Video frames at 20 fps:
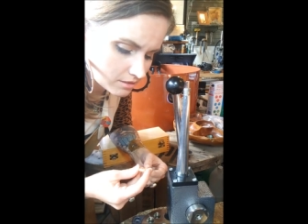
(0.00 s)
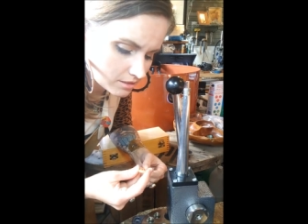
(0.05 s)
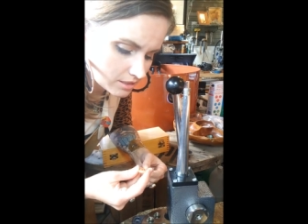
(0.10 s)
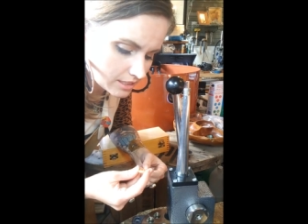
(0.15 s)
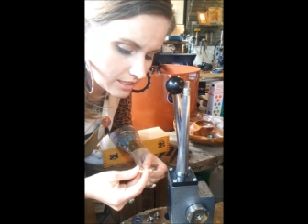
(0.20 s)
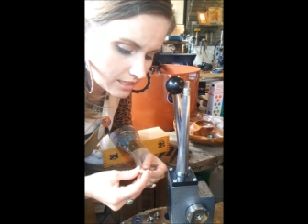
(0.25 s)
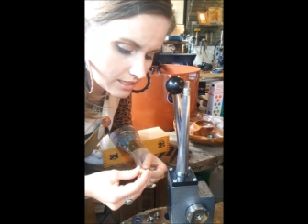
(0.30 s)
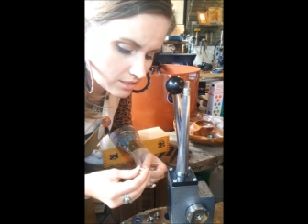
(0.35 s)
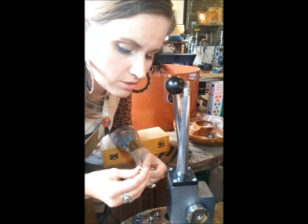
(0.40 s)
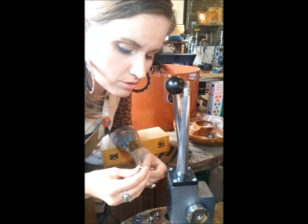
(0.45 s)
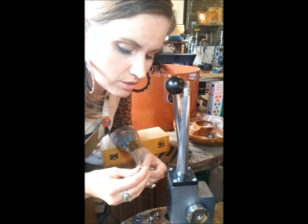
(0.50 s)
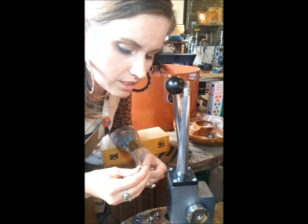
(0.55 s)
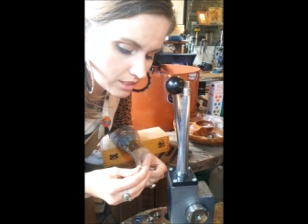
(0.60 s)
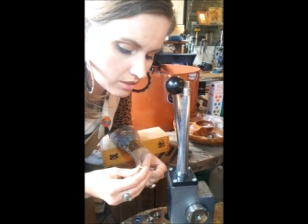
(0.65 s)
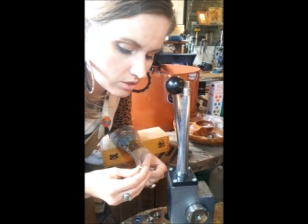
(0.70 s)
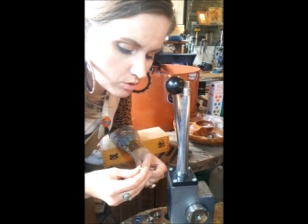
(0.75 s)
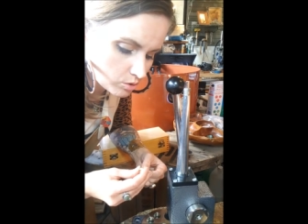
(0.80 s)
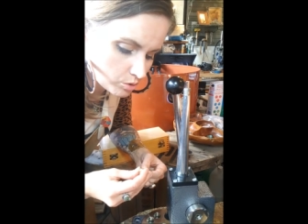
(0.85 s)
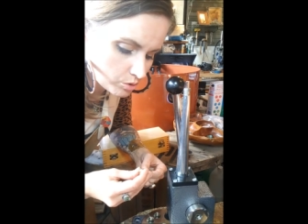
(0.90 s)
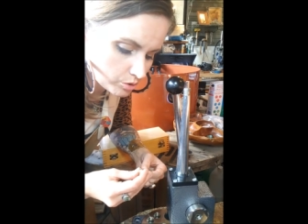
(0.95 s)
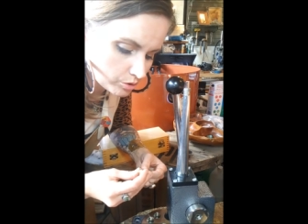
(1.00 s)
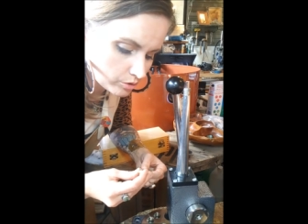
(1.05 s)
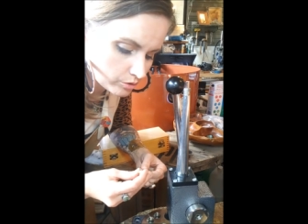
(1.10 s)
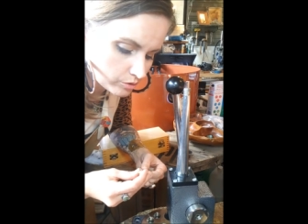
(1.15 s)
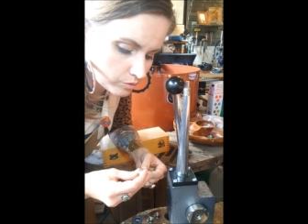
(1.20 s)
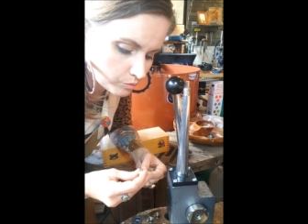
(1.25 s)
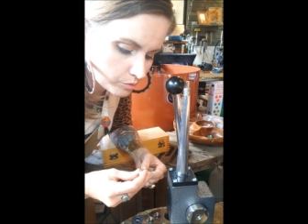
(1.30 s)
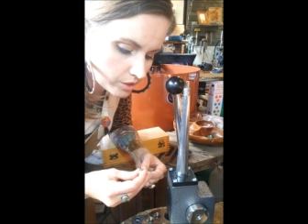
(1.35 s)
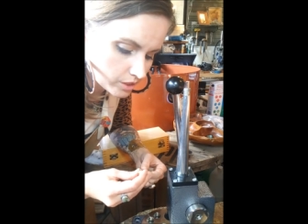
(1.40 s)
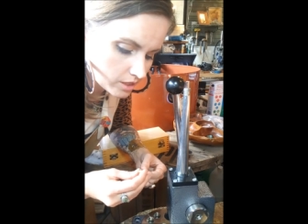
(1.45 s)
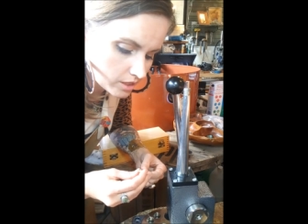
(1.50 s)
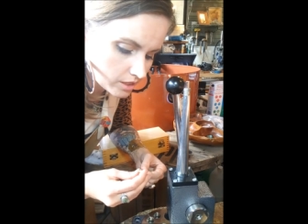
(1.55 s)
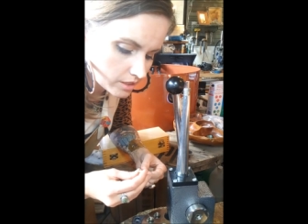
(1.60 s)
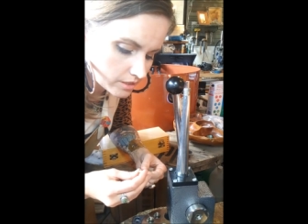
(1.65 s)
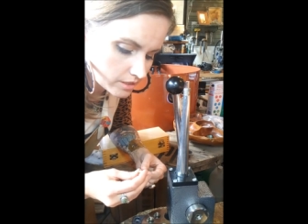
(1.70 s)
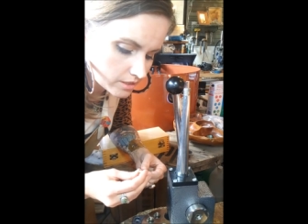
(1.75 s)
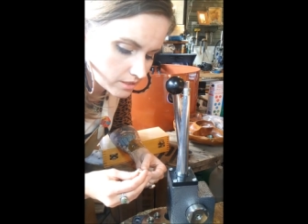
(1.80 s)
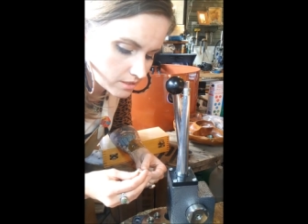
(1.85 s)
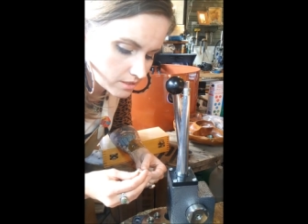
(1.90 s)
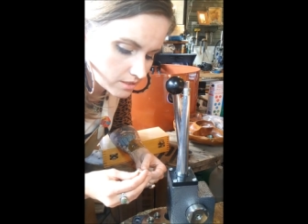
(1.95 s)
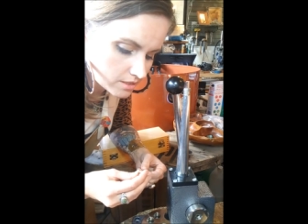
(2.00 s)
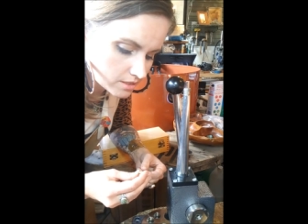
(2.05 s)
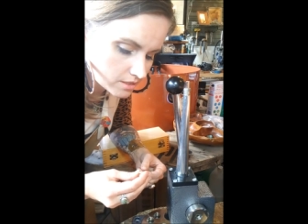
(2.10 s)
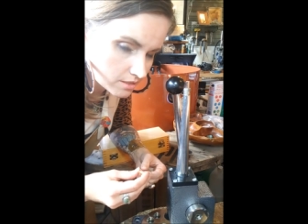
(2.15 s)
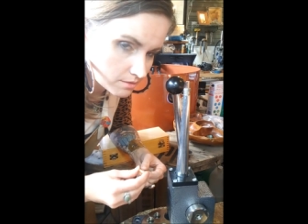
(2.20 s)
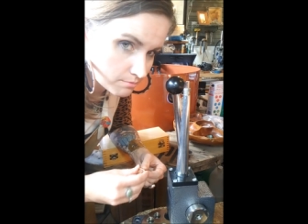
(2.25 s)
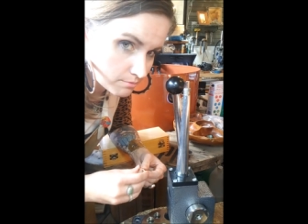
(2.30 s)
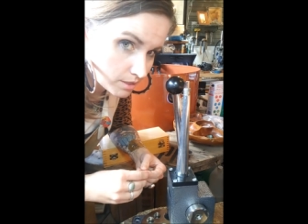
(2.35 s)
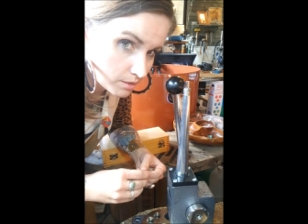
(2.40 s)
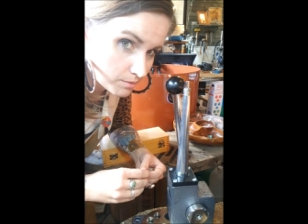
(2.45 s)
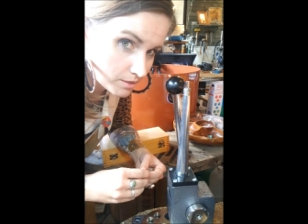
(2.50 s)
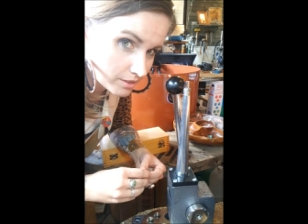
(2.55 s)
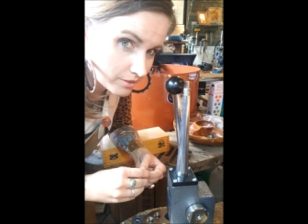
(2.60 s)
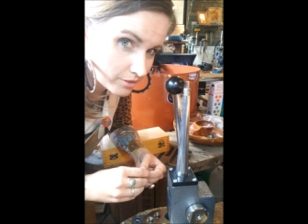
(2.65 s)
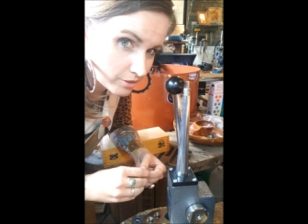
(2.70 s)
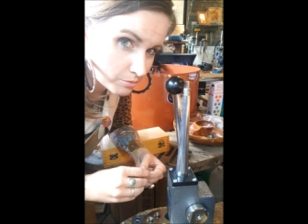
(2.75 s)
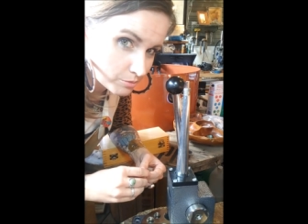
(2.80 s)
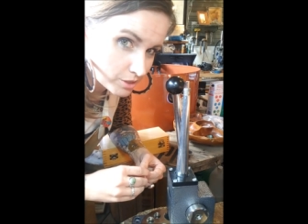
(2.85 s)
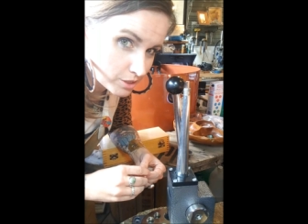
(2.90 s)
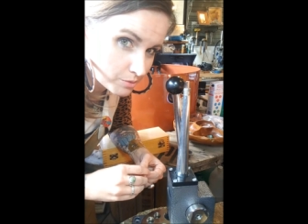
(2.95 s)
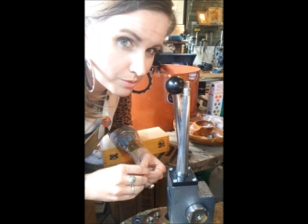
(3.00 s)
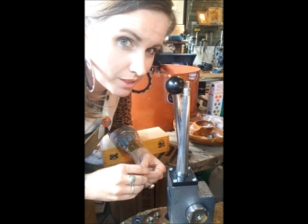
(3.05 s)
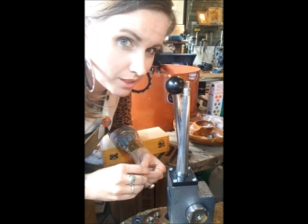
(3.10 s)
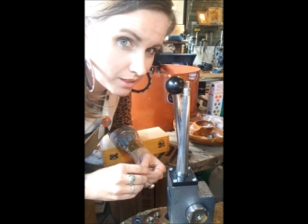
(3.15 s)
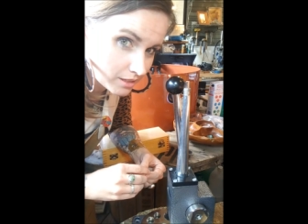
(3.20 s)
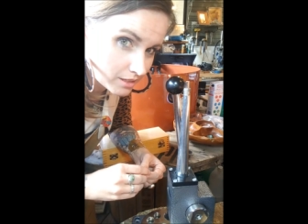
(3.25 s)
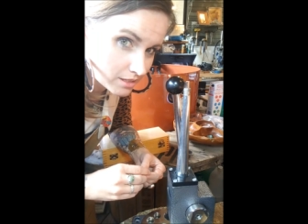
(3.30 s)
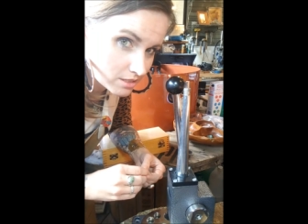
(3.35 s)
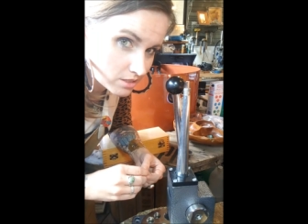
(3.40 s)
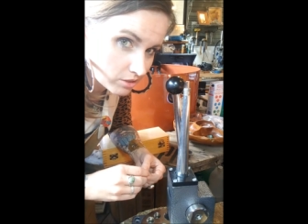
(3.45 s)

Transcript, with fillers: And I do think gold work hardens maybe a little more quickly than